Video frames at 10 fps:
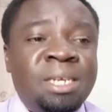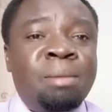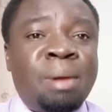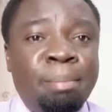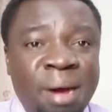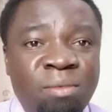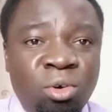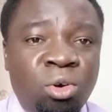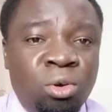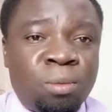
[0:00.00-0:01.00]
But
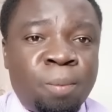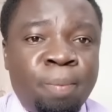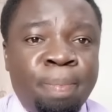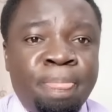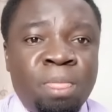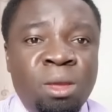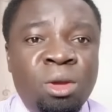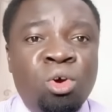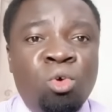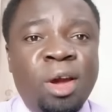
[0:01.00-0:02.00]
above all,
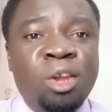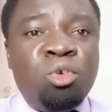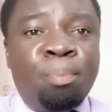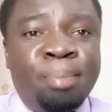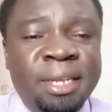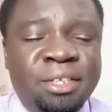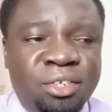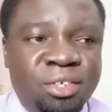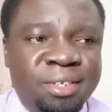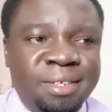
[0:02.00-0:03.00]
when you
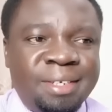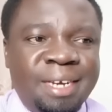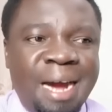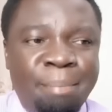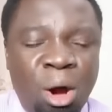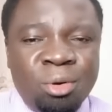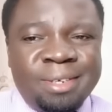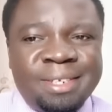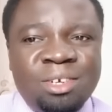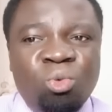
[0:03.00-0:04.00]
preach
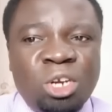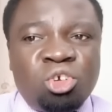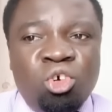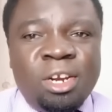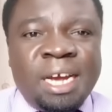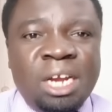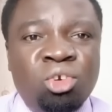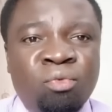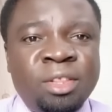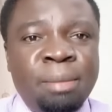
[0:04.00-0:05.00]
about what God can
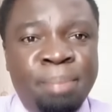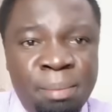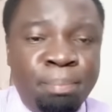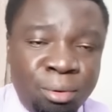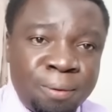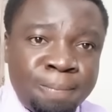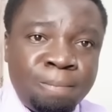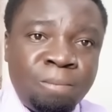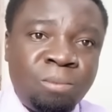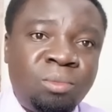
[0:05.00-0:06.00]
do for the people,
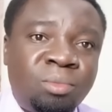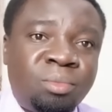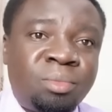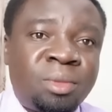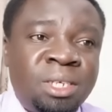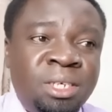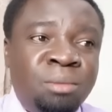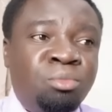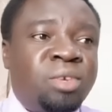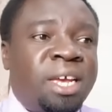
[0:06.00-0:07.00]

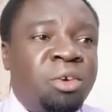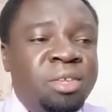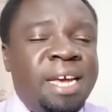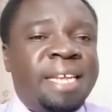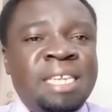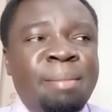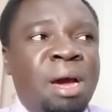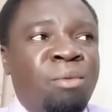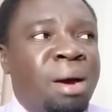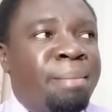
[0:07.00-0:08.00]
mtu akikuja anasema ya
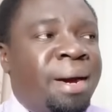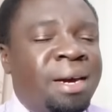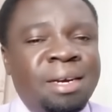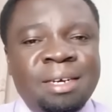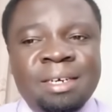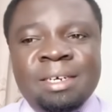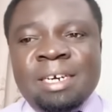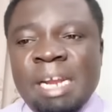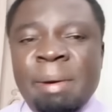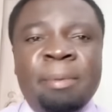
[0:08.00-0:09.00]
kwamba,
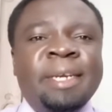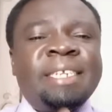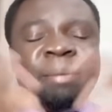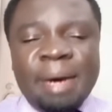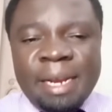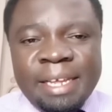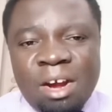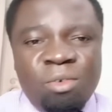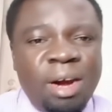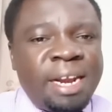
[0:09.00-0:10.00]
nimepoteza mali
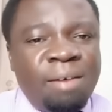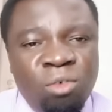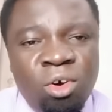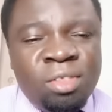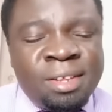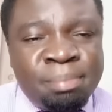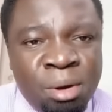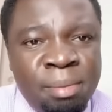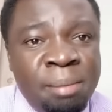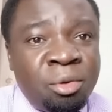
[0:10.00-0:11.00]
yangu and have all this
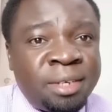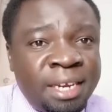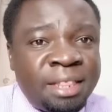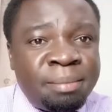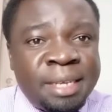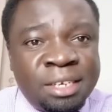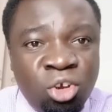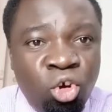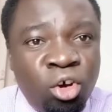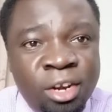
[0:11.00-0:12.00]
problem, you tell them that
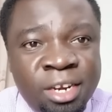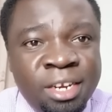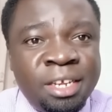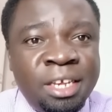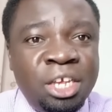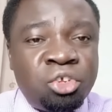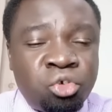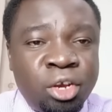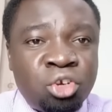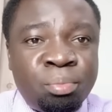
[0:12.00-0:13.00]
God is
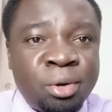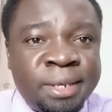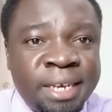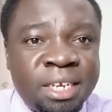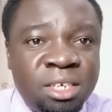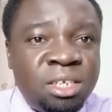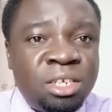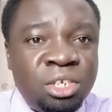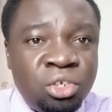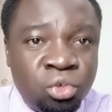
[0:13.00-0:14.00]
going to protect
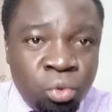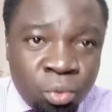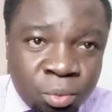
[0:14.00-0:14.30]
you.